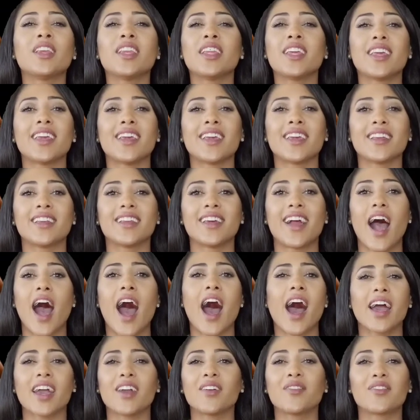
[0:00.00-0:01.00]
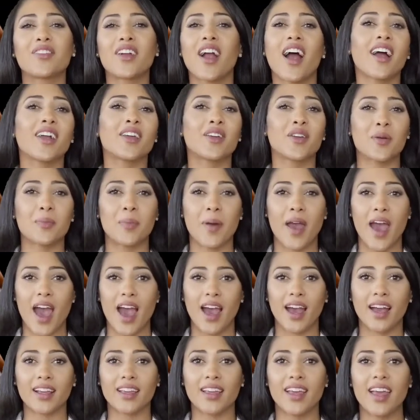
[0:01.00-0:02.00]
the next morning, or else there are
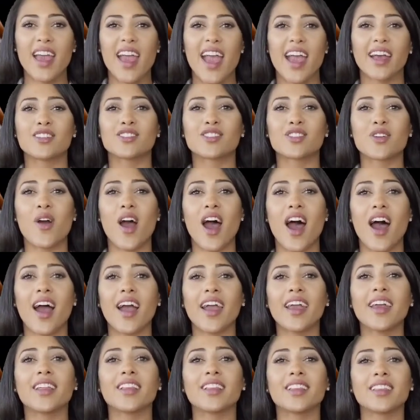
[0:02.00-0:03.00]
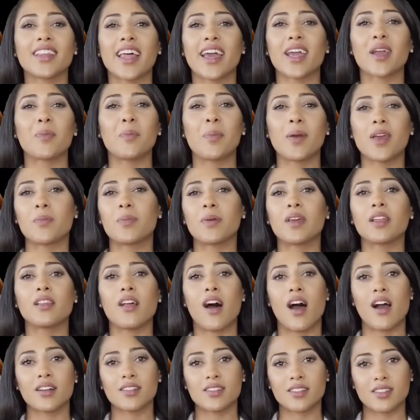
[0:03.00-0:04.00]
chances for bacteria to breed,
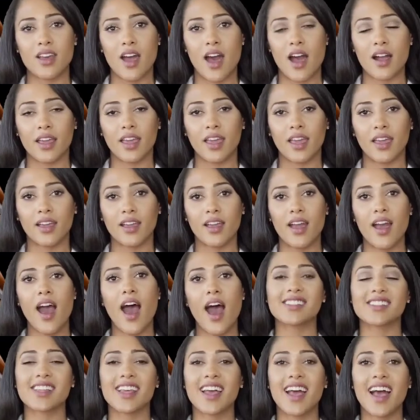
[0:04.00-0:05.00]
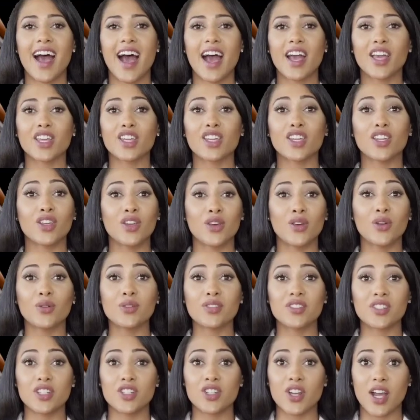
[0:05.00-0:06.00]
acne and pimples might pop up on your
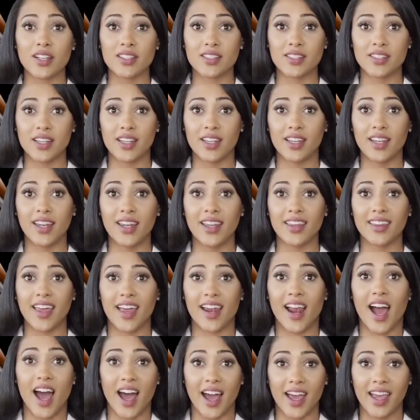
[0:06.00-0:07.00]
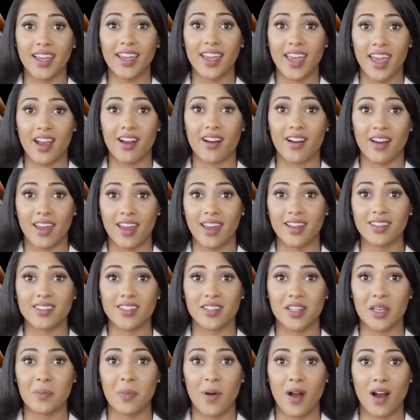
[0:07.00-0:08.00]
nipples. So, keep
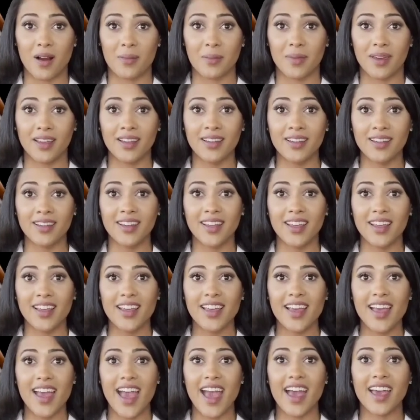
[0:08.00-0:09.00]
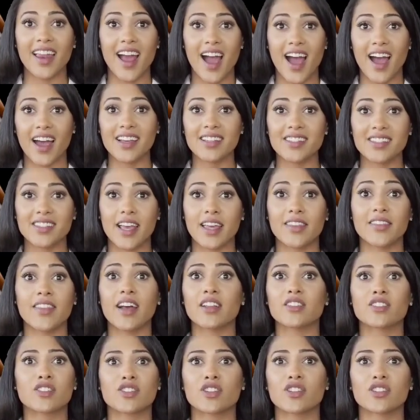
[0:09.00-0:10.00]
them moisturized and cleansed.
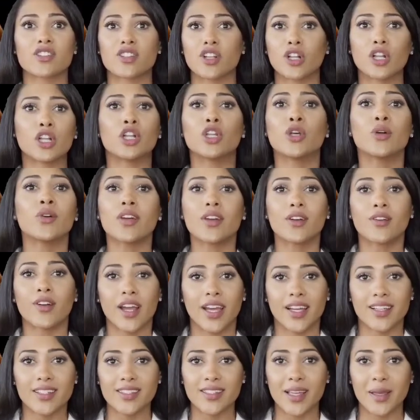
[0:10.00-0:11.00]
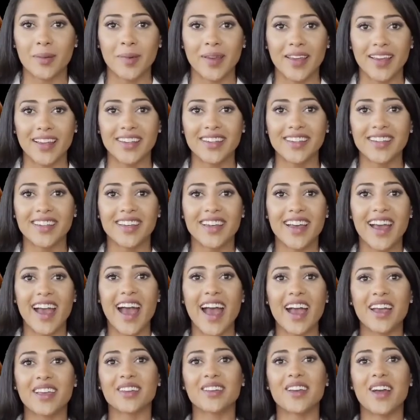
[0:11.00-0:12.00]
Licorice extract. How to
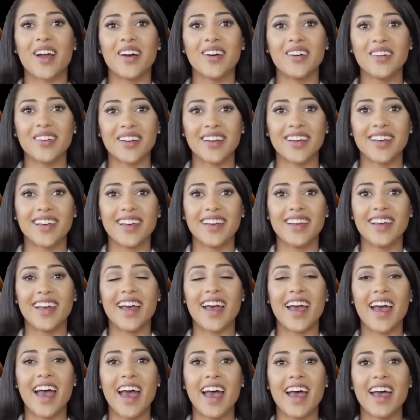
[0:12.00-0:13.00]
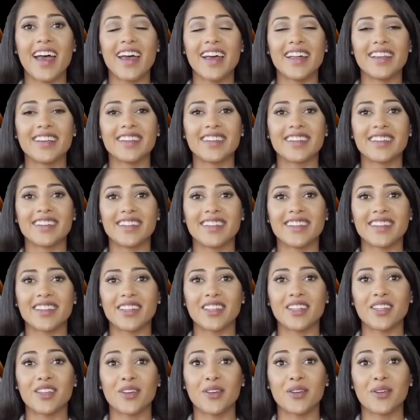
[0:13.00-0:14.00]
lighten nipples. This well-known trick
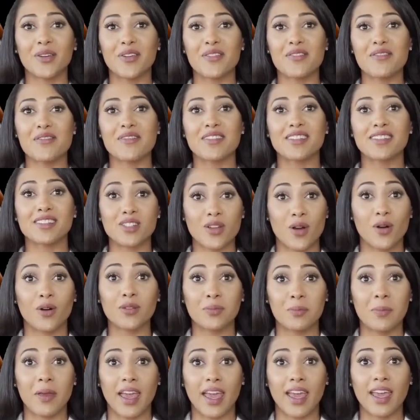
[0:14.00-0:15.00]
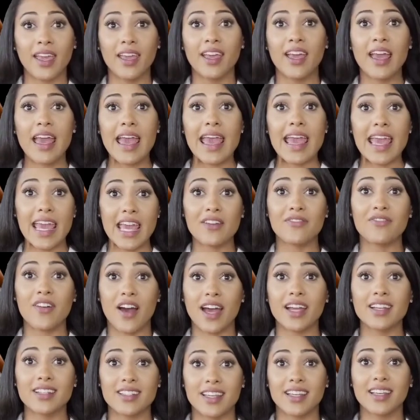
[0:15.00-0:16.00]
is another amazing way to get rid of
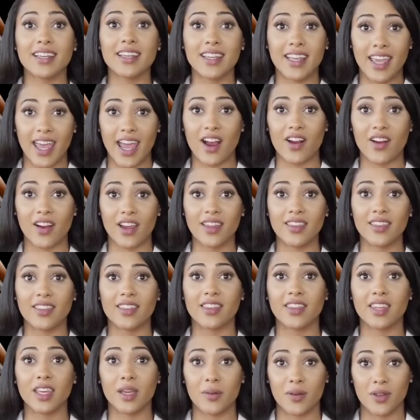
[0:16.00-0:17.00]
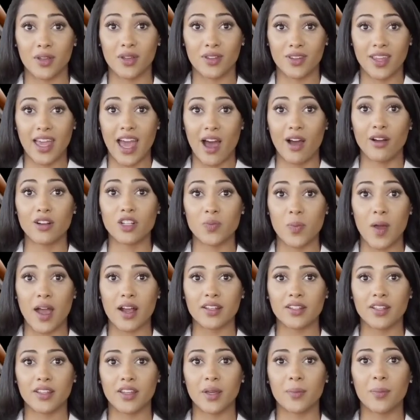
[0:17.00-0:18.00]
dark nipples naturally.
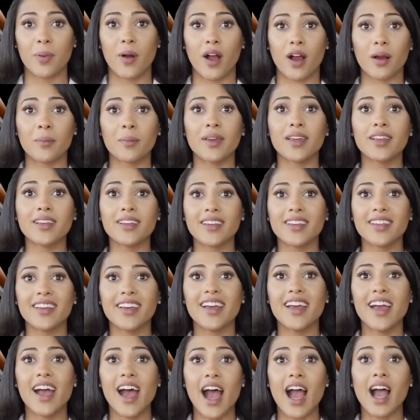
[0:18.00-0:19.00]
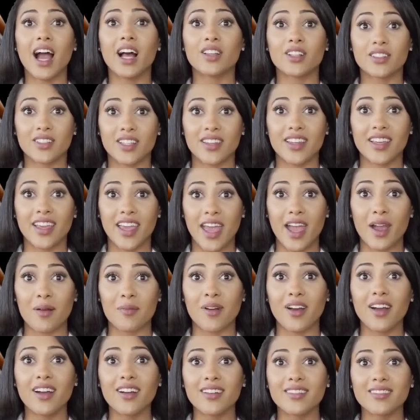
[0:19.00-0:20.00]
Just take some licorice extract
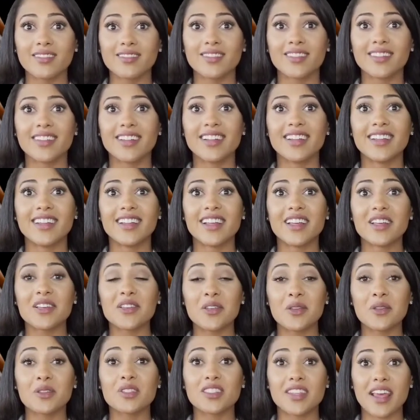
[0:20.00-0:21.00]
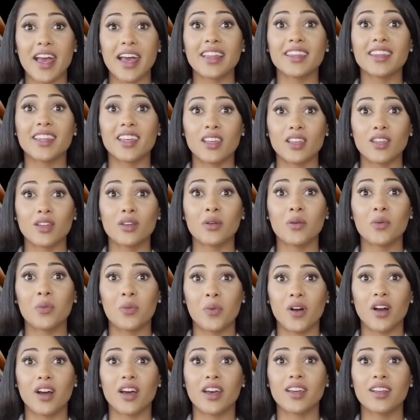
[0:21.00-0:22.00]
and mix it with some water in case you're
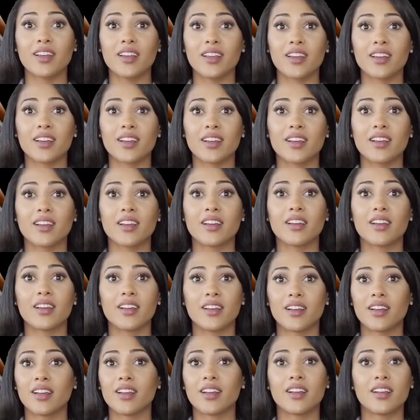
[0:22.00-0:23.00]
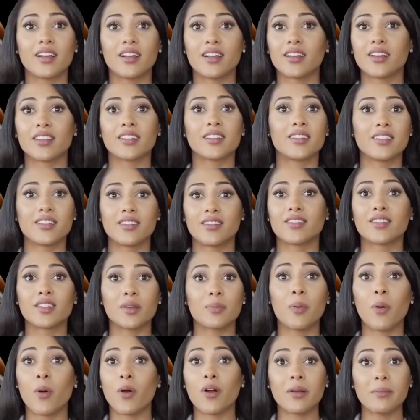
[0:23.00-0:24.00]
using the powdery form and let it sit
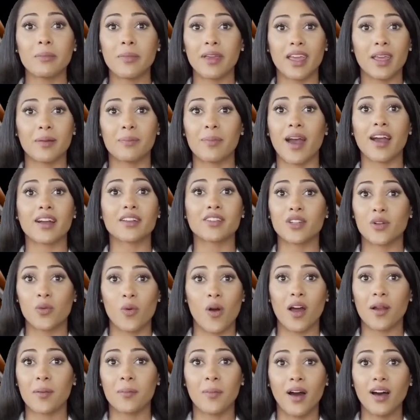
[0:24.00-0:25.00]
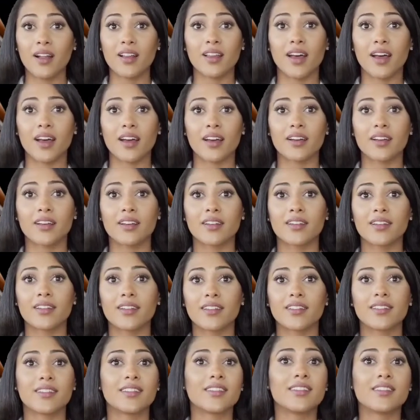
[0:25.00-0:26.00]
on your nipples till it dries off
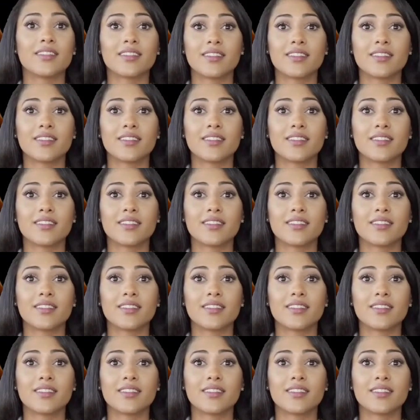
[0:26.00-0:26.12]
completely.